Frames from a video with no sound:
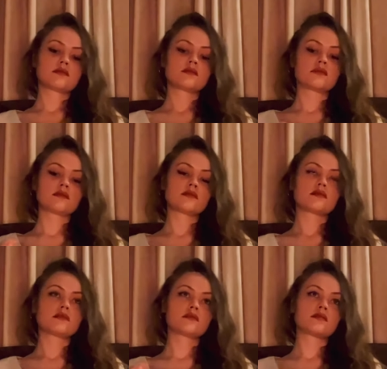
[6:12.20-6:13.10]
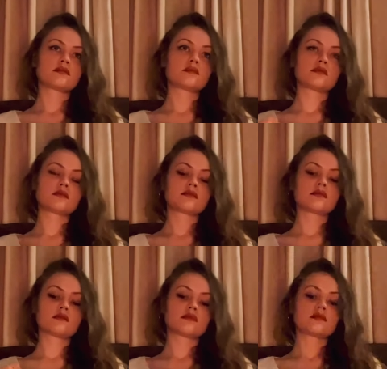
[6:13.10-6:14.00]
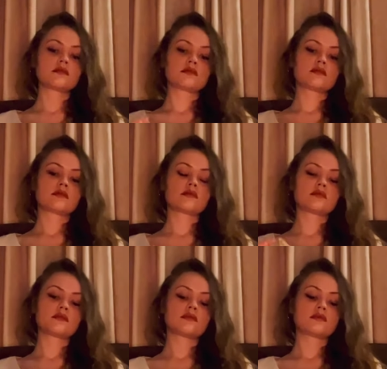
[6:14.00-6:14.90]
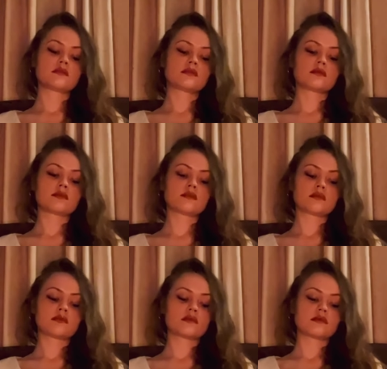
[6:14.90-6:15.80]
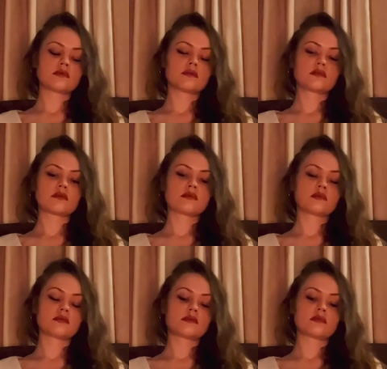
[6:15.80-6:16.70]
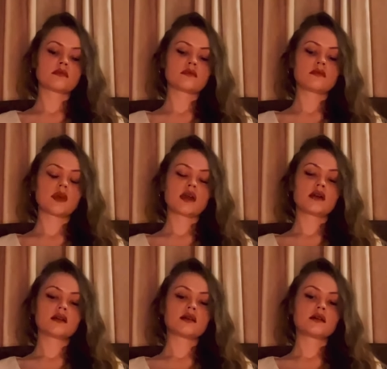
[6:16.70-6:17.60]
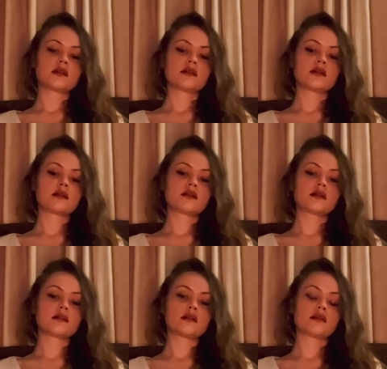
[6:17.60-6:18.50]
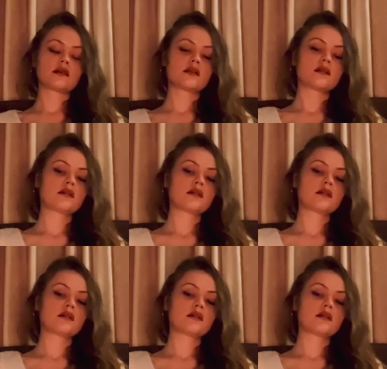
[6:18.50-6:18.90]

No one is speaking in this clip.